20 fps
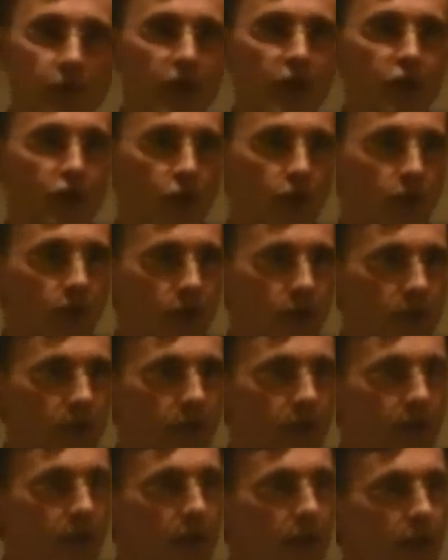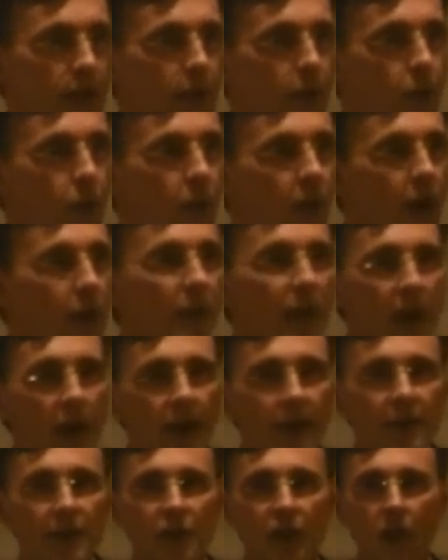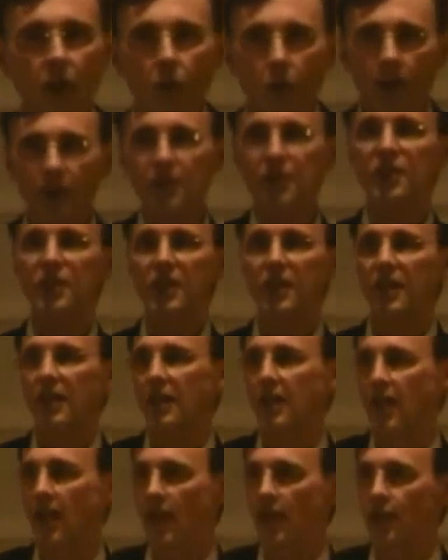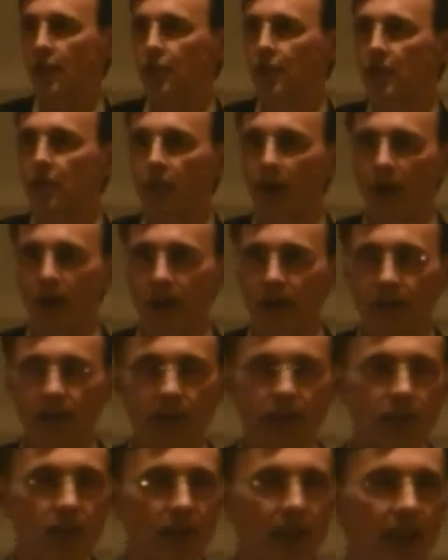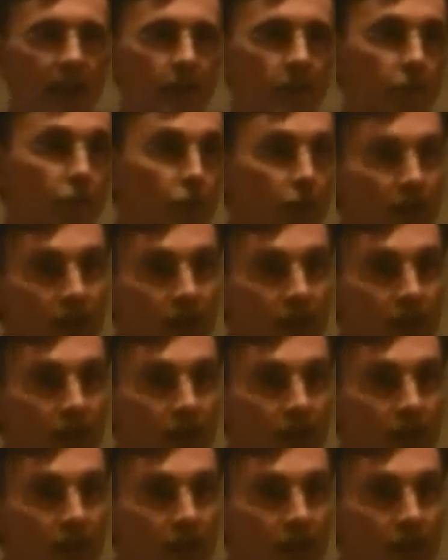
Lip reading: threshold where Americans are once again engaged in politics and